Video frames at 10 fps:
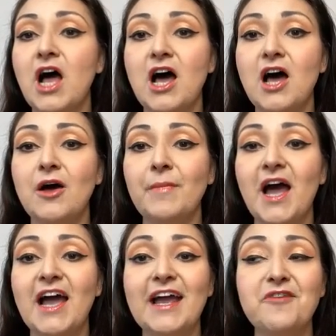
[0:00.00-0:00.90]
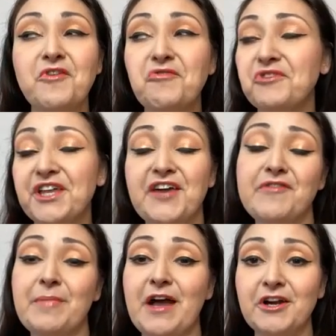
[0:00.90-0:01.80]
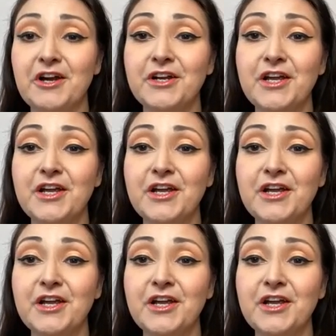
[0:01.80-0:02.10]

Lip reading: I have a really heavy background